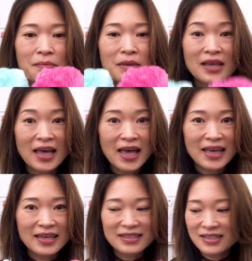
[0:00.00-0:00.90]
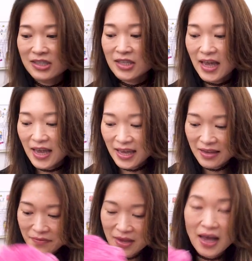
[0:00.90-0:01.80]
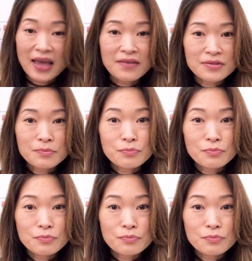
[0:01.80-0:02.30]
because today I have some